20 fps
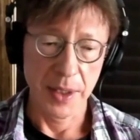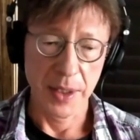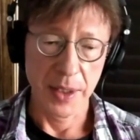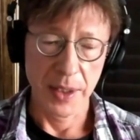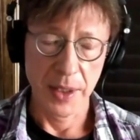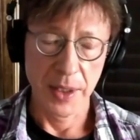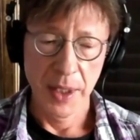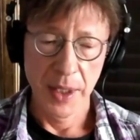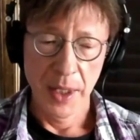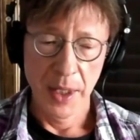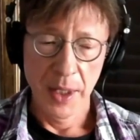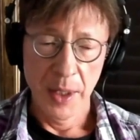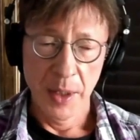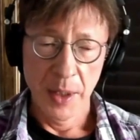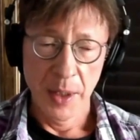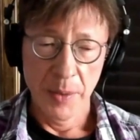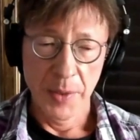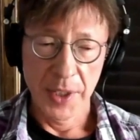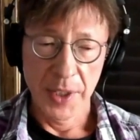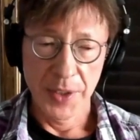Uh,
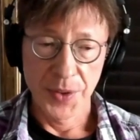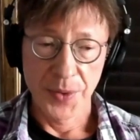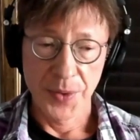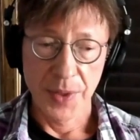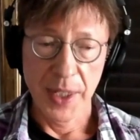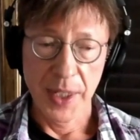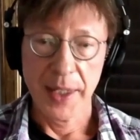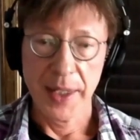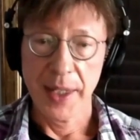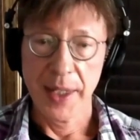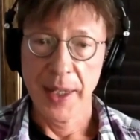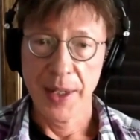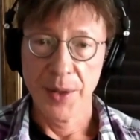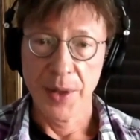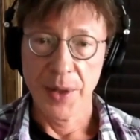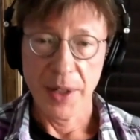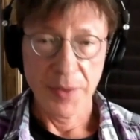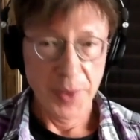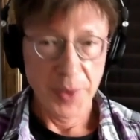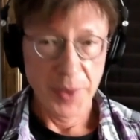because right
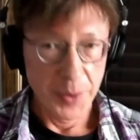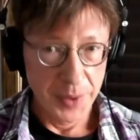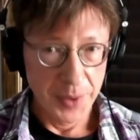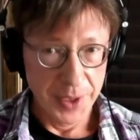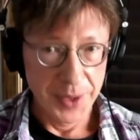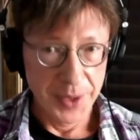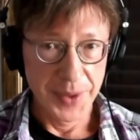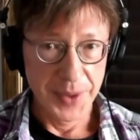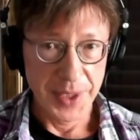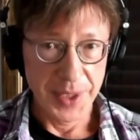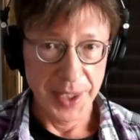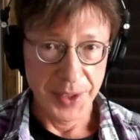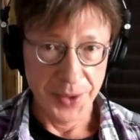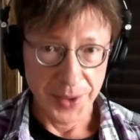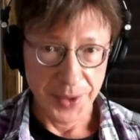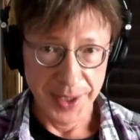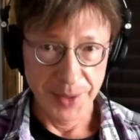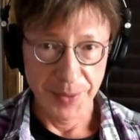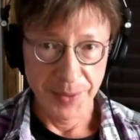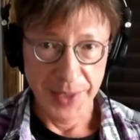now, everyone who's a
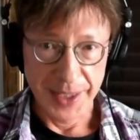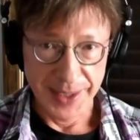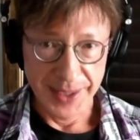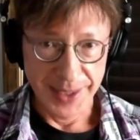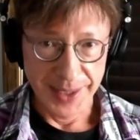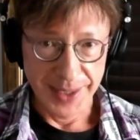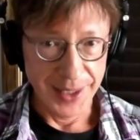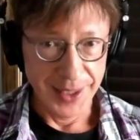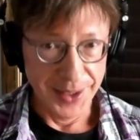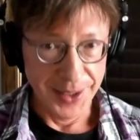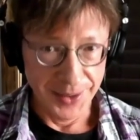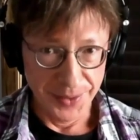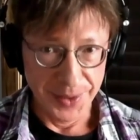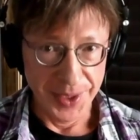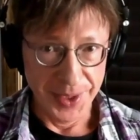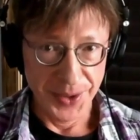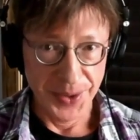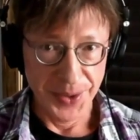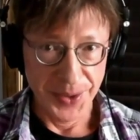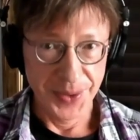drug dependent
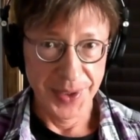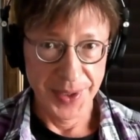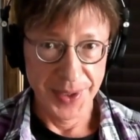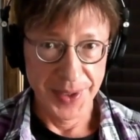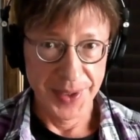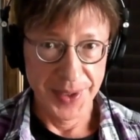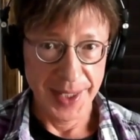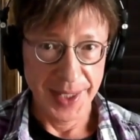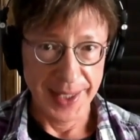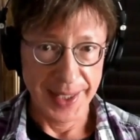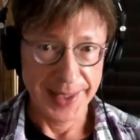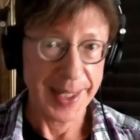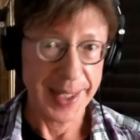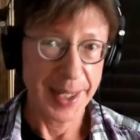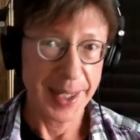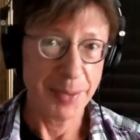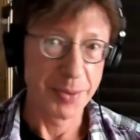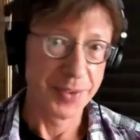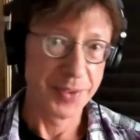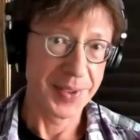individual, on
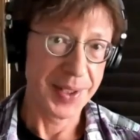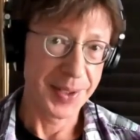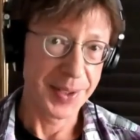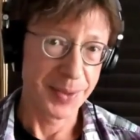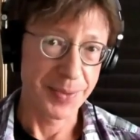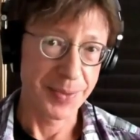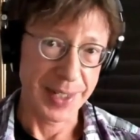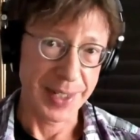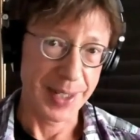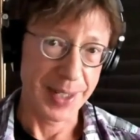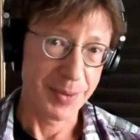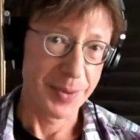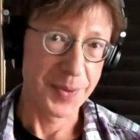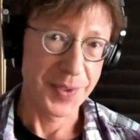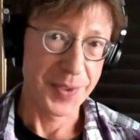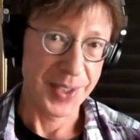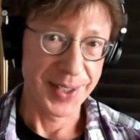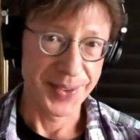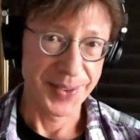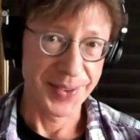top of all the
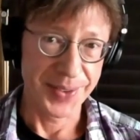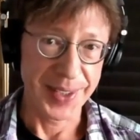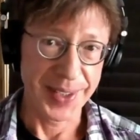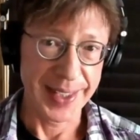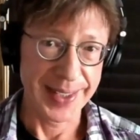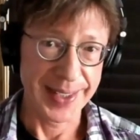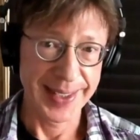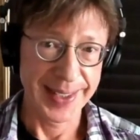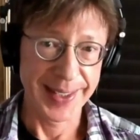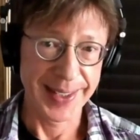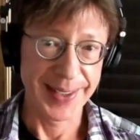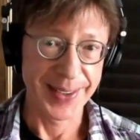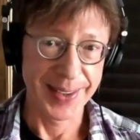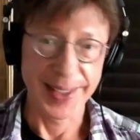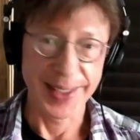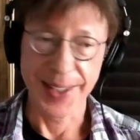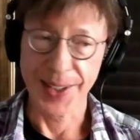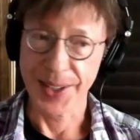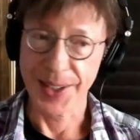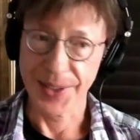problems that you're facing,
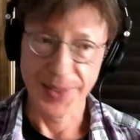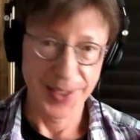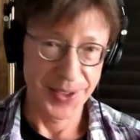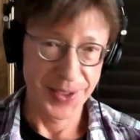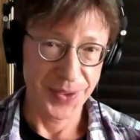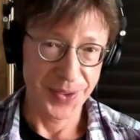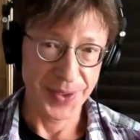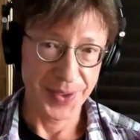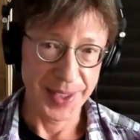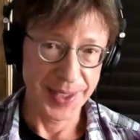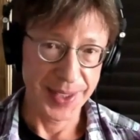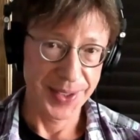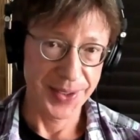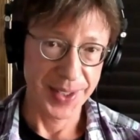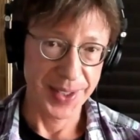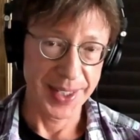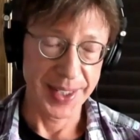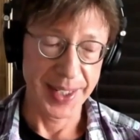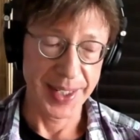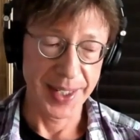that all of us face
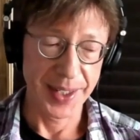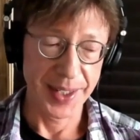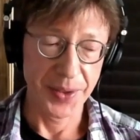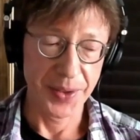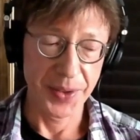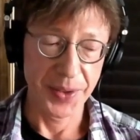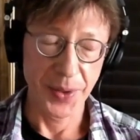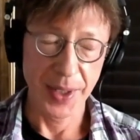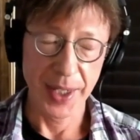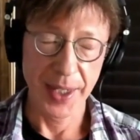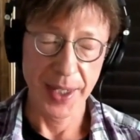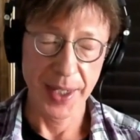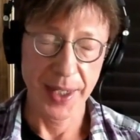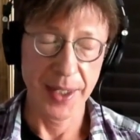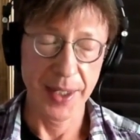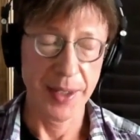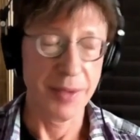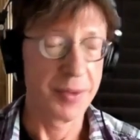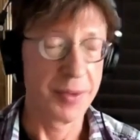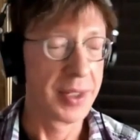right now, you
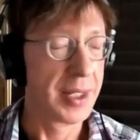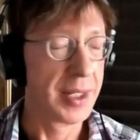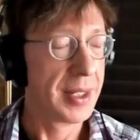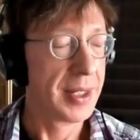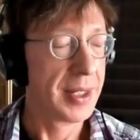have